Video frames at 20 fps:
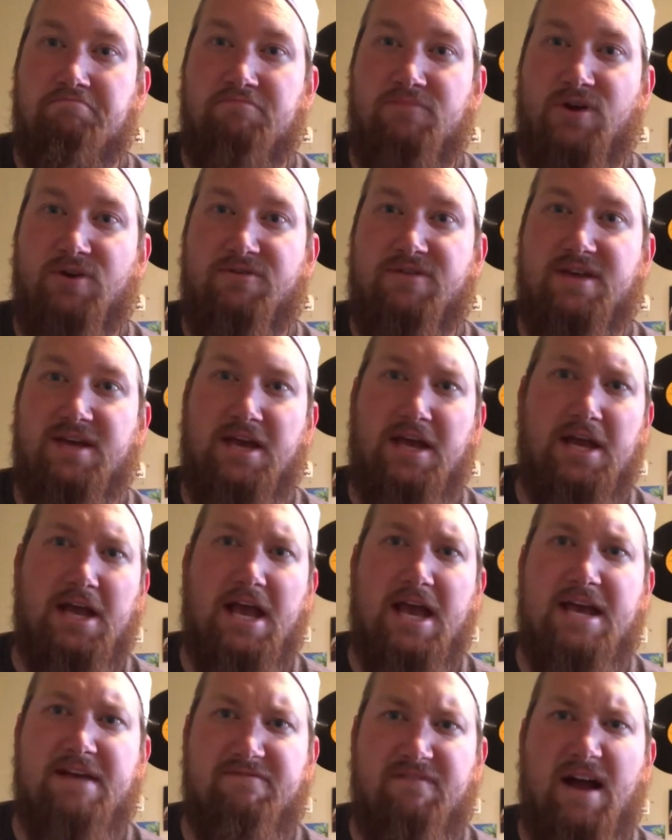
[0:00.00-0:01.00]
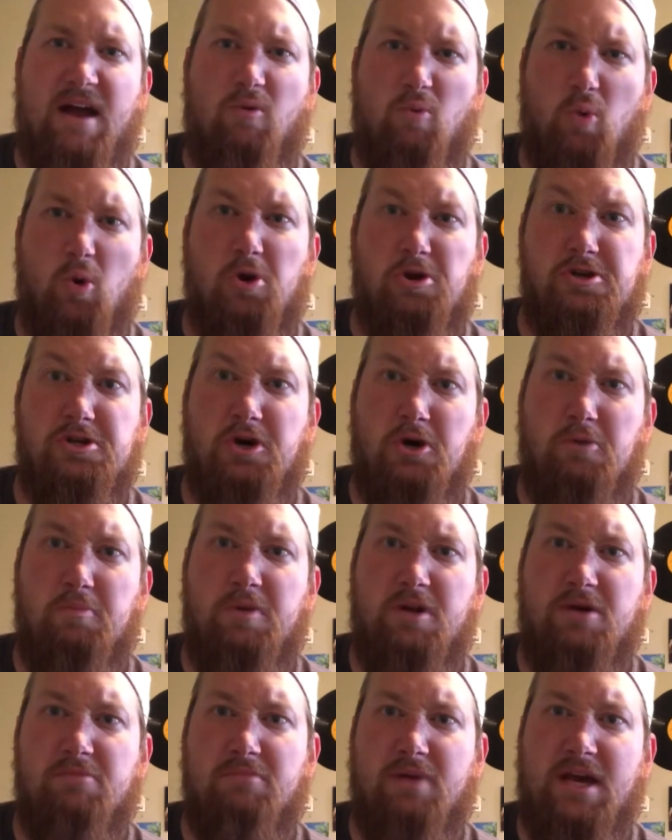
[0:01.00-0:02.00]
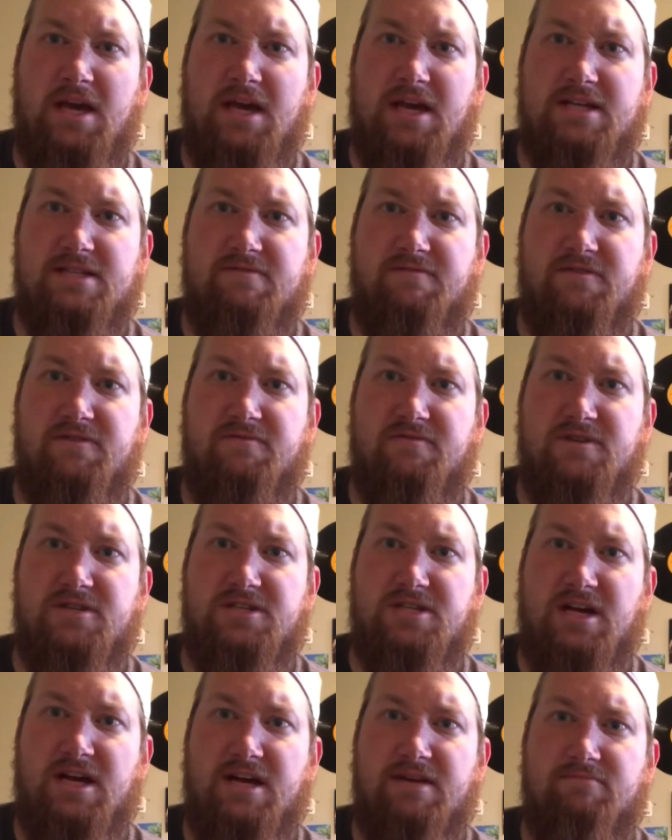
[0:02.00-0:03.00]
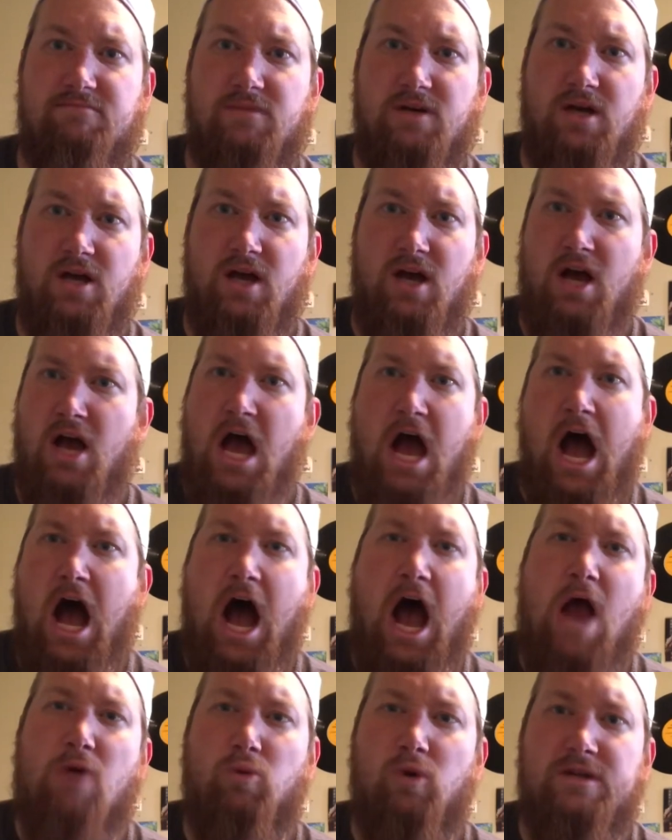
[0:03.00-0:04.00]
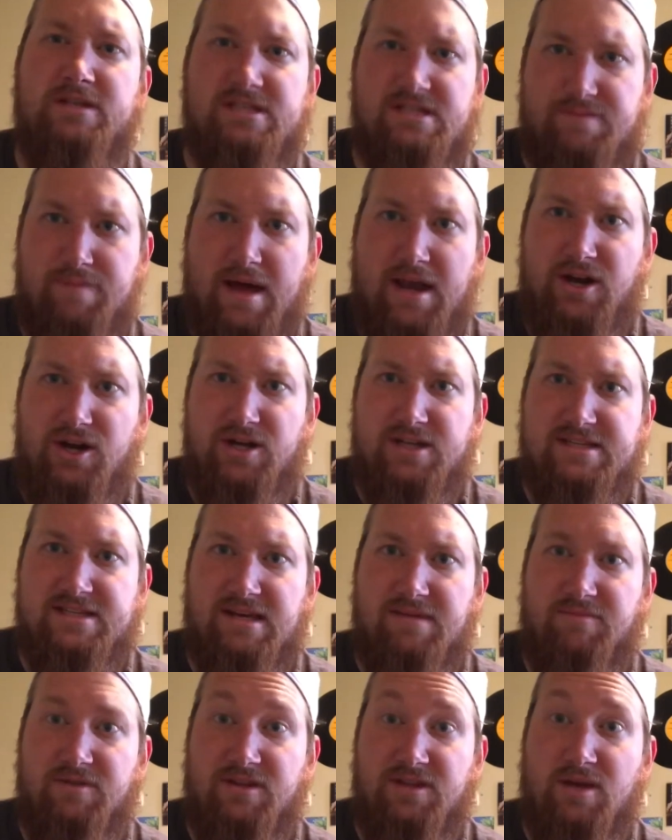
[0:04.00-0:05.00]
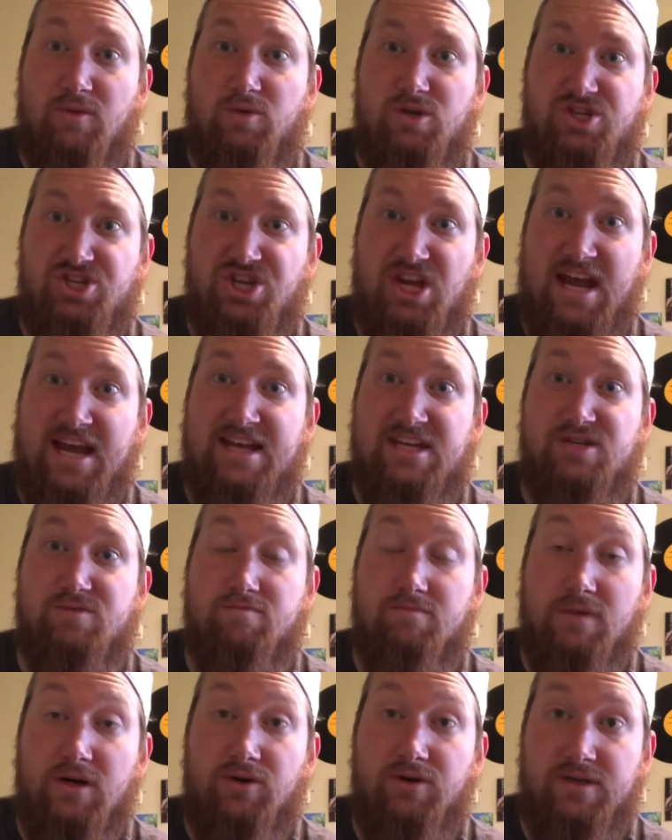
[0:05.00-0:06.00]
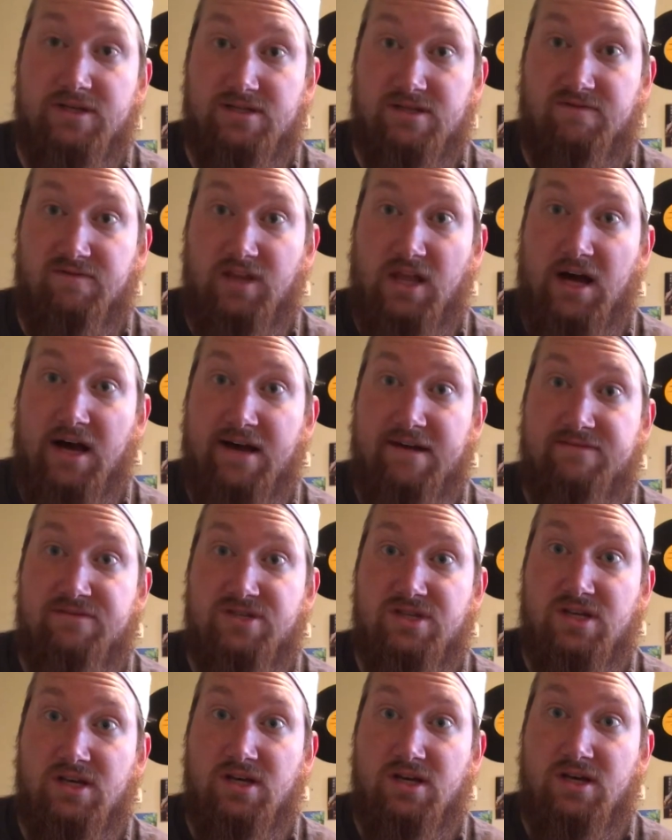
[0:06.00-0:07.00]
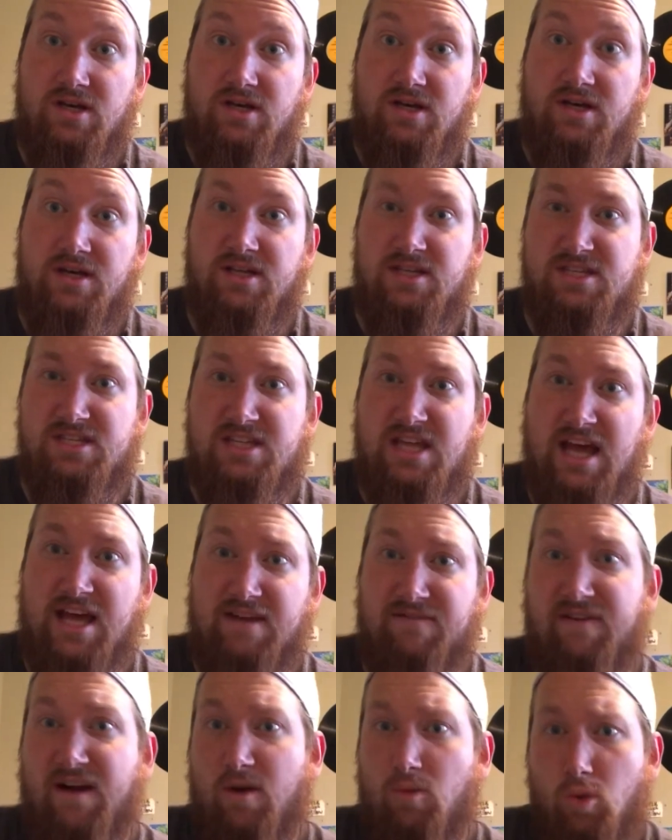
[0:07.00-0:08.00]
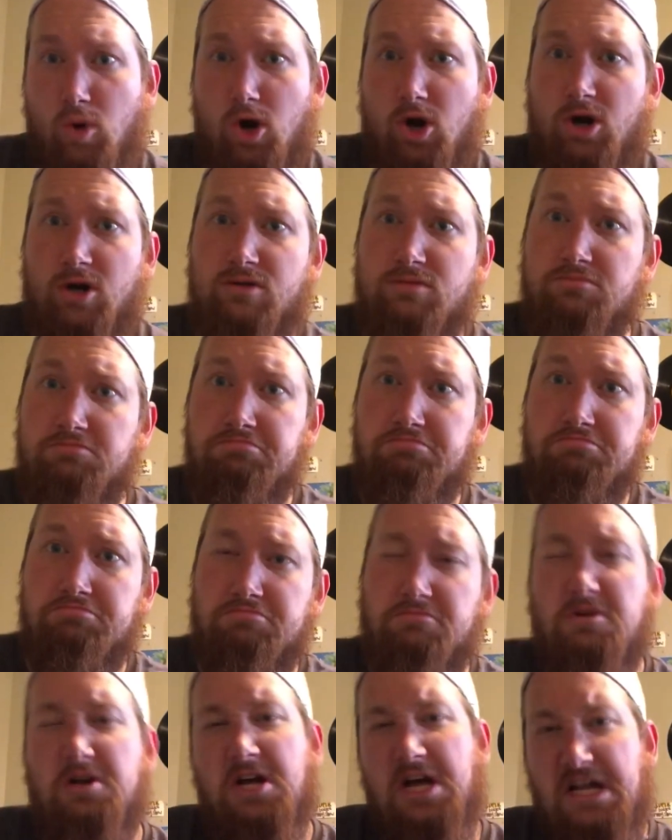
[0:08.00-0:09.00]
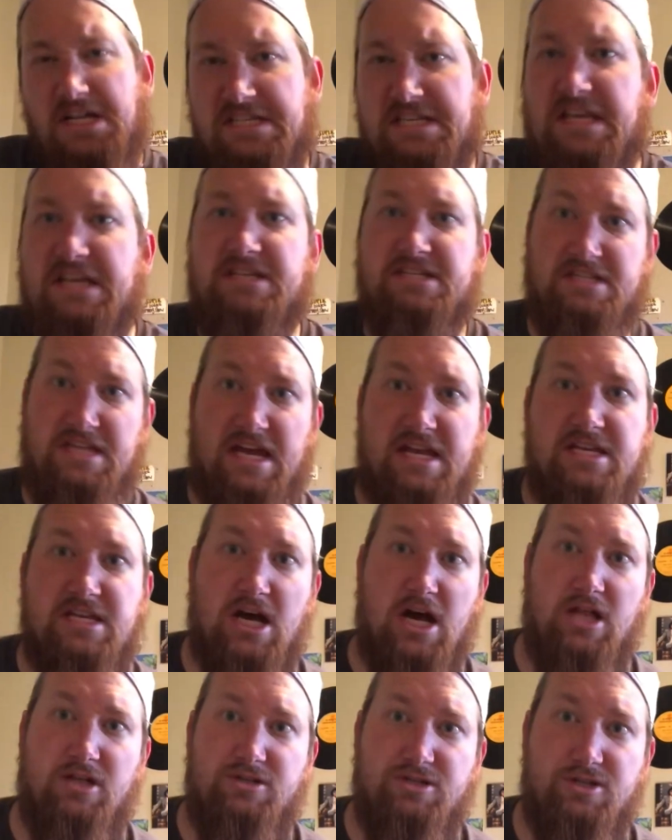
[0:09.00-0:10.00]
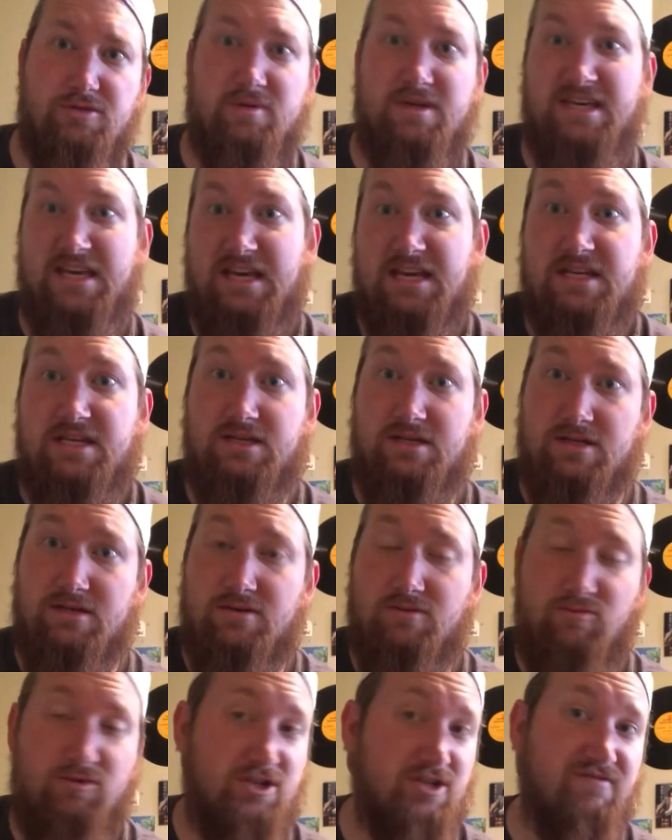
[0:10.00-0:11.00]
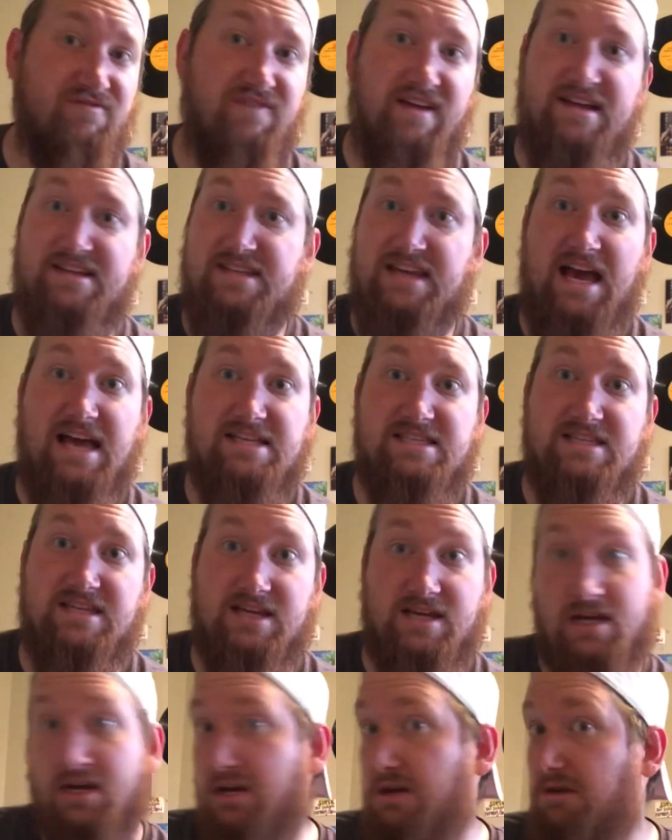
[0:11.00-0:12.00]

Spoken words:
they're thinking, hey, if I were to open up my hands for the first time, I wouldn't spend it on something that would change millions of lives. Instead, if I were, I'd send $10 to a kid, which is fantastic.